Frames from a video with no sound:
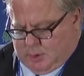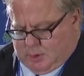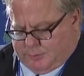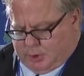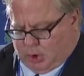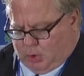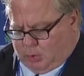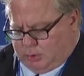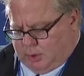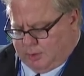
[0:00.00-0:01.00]
The
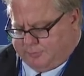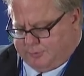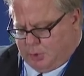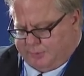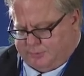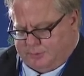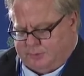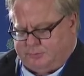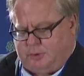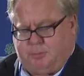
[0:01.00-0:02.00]
goal of U.S.
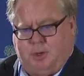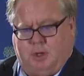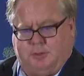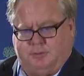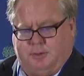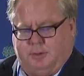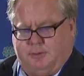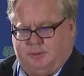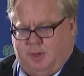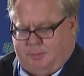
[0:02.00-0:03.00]
industrial policy
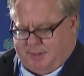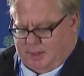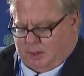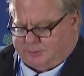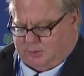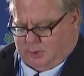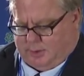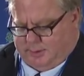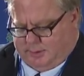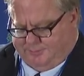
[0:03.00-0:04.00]
should not be
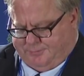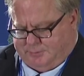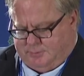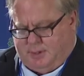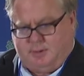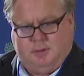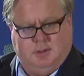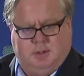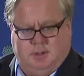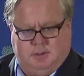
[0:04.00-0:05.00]
autarky. It's not
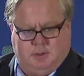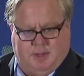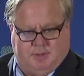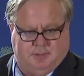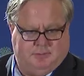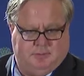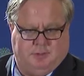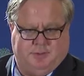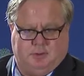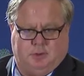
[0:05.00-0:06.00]
to have a
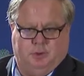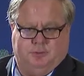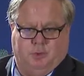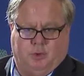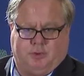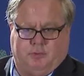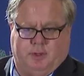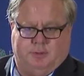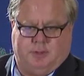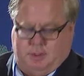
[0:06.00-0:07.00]
self-enclosed North
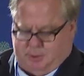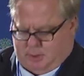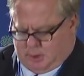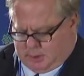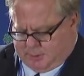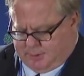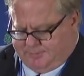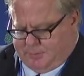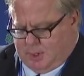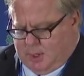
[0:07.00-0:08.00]
Korean-type economy.
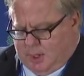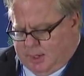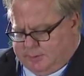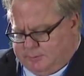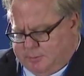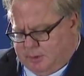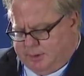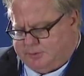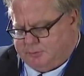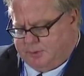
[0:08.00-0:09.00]
It is merely
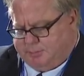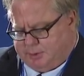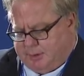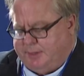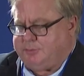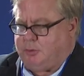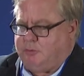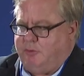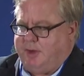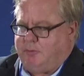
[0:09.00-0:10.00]
to replace or
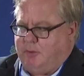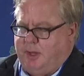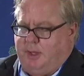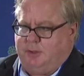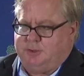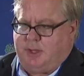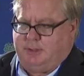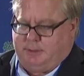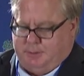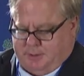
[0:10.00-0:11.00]
rearrange a
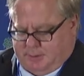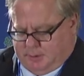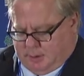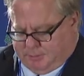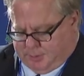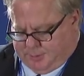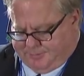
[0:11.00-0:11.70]
limited number